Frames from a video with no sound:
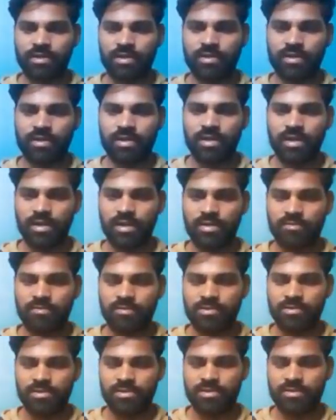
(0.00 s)
the air
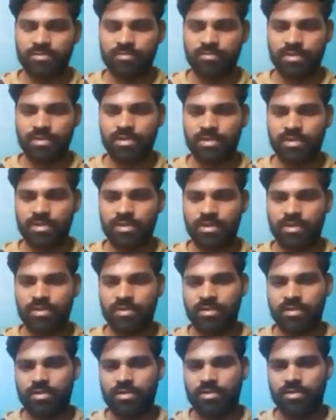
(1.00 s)
which is present there.